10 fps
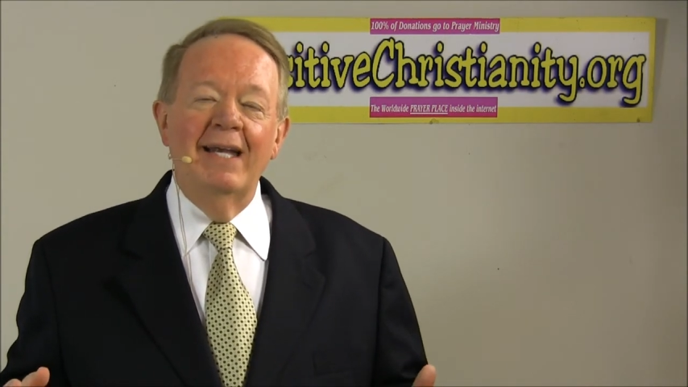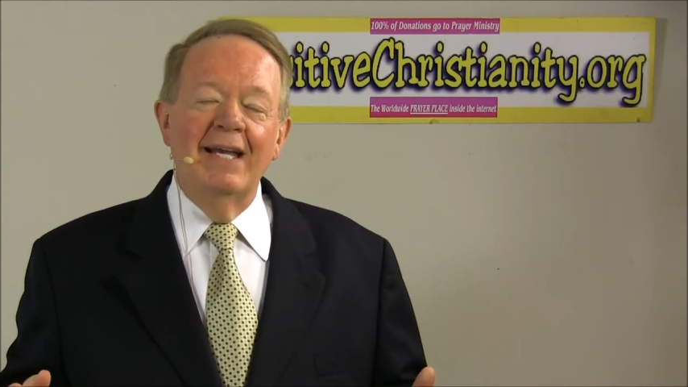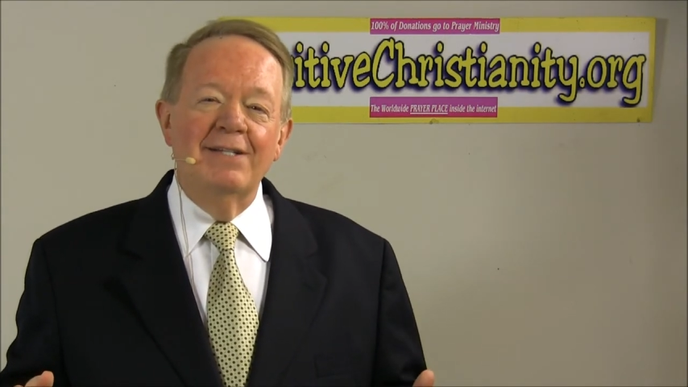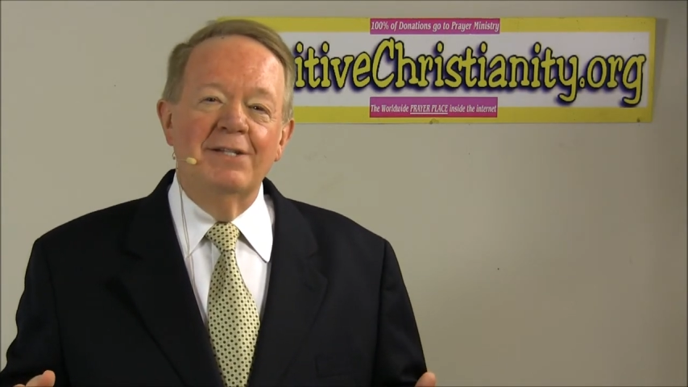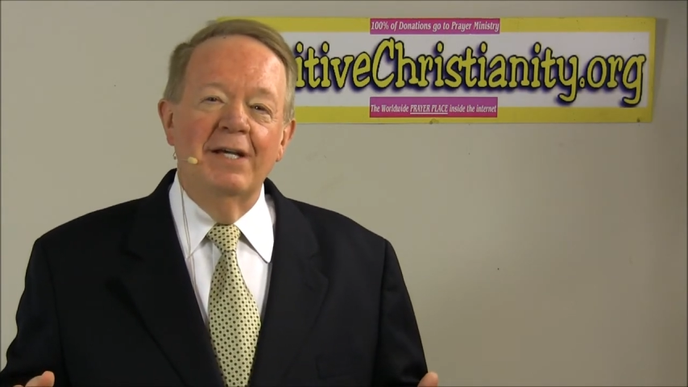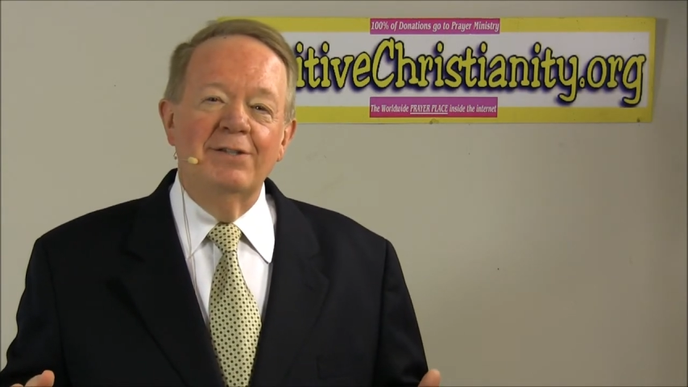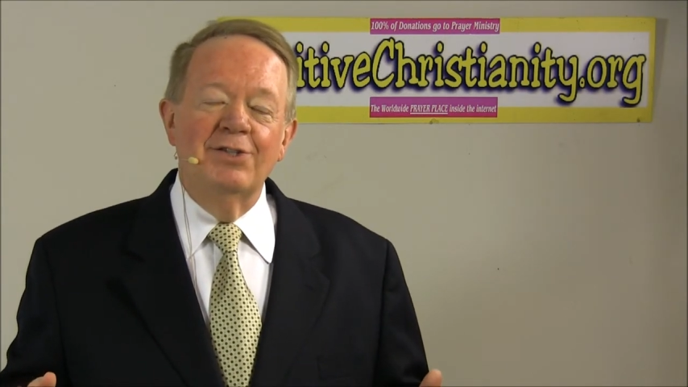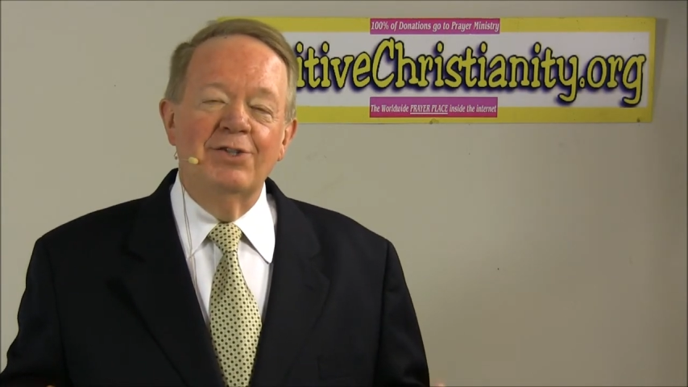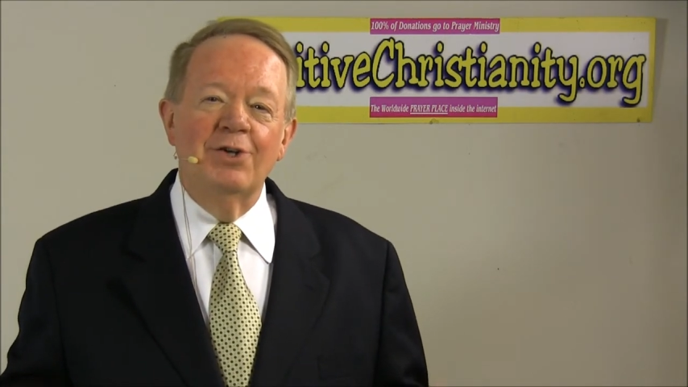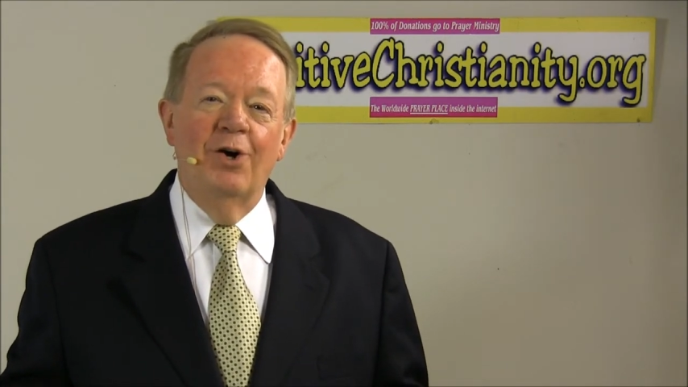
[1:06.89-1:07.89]
is
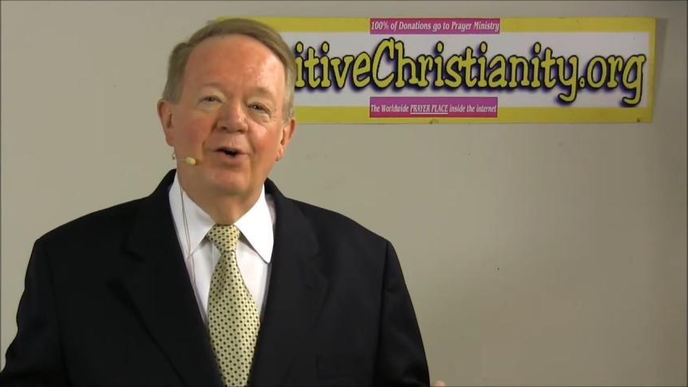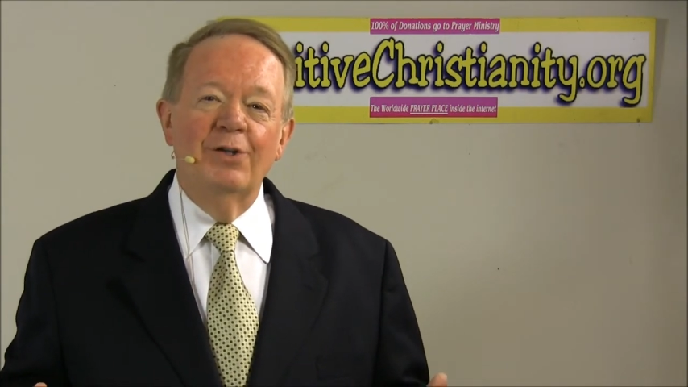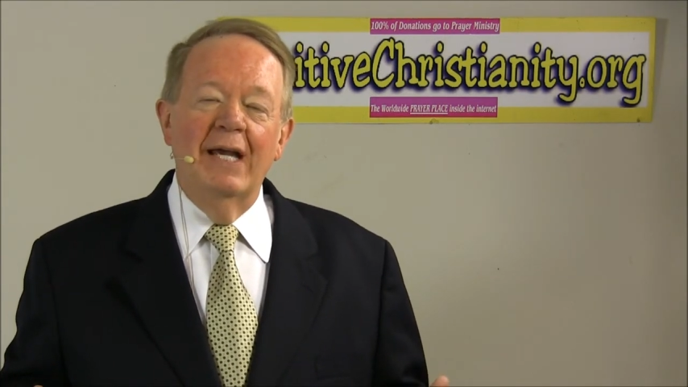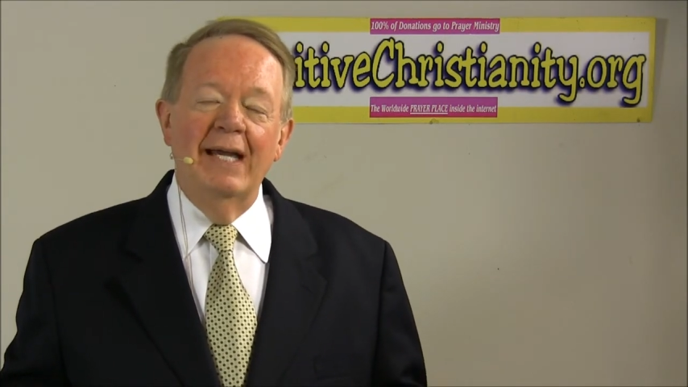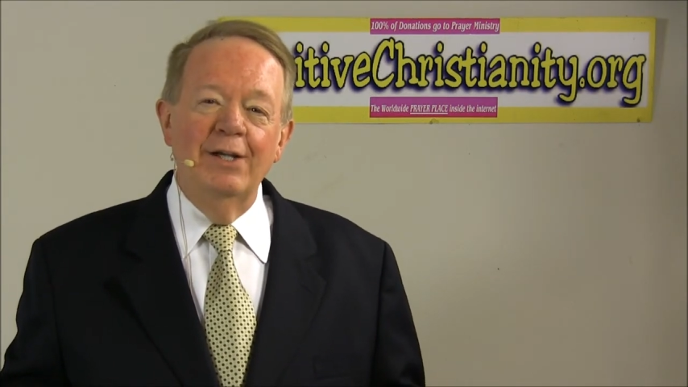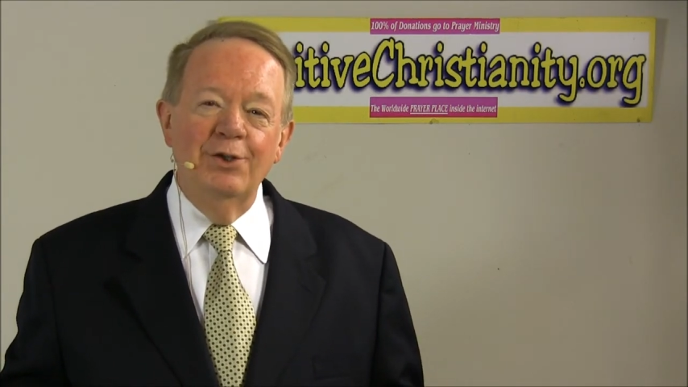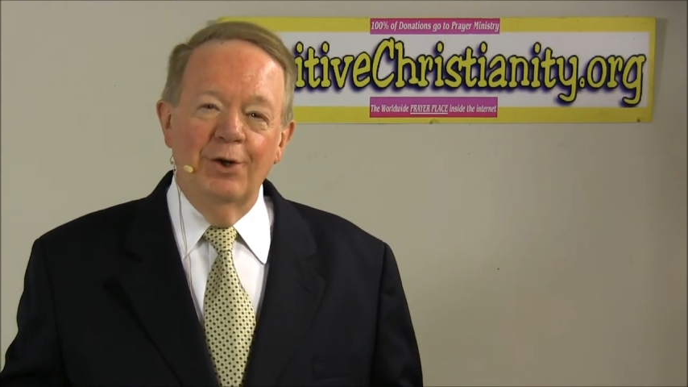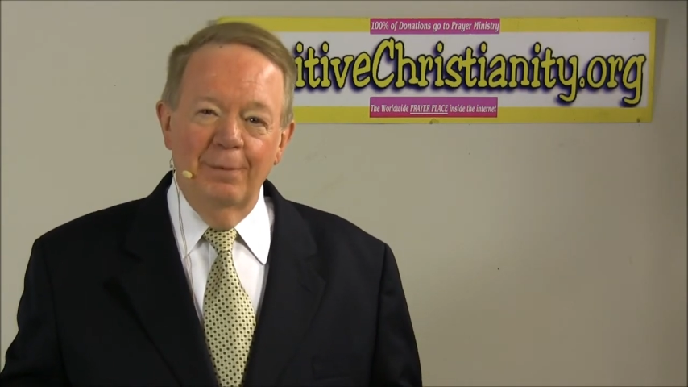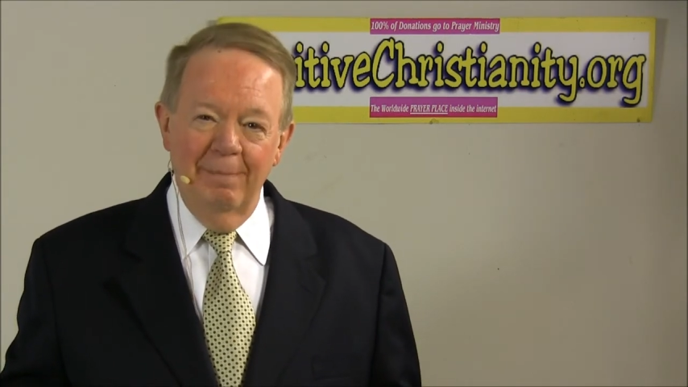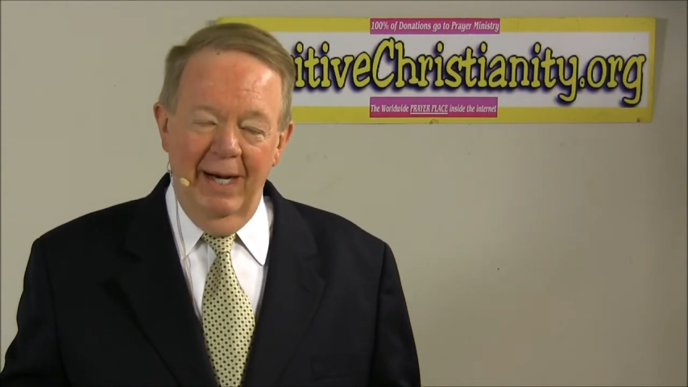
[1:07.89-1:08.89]
installed in
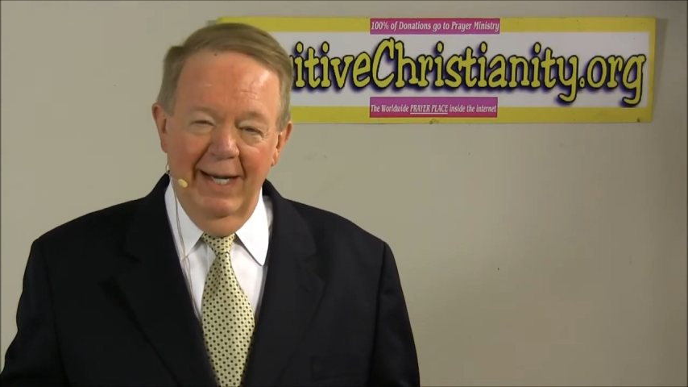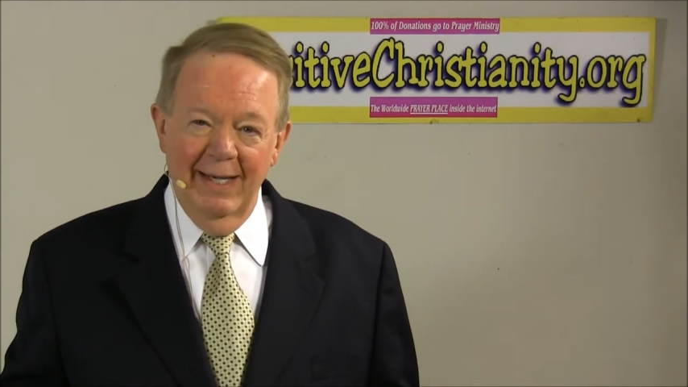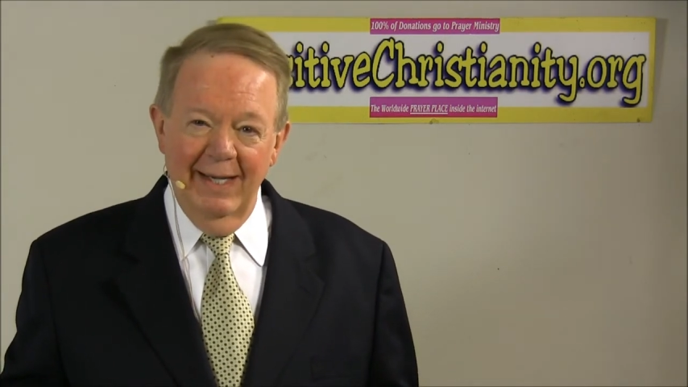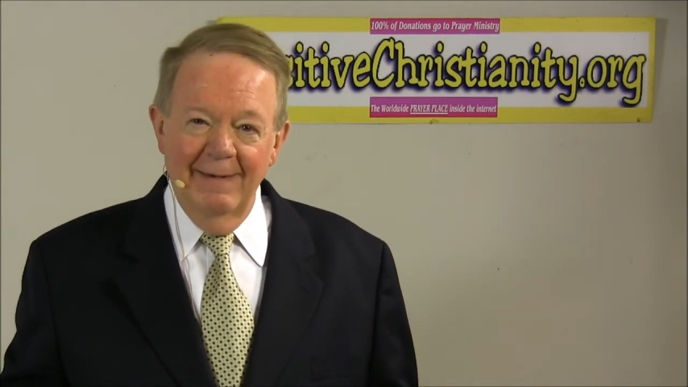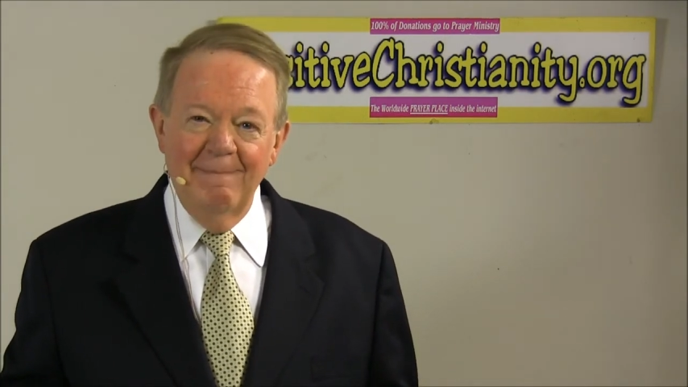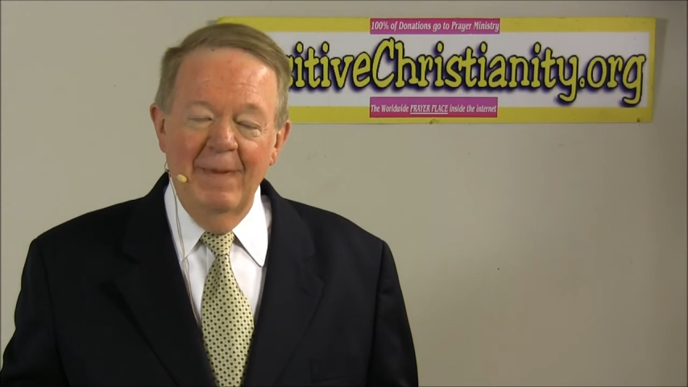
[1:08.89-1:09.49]
your body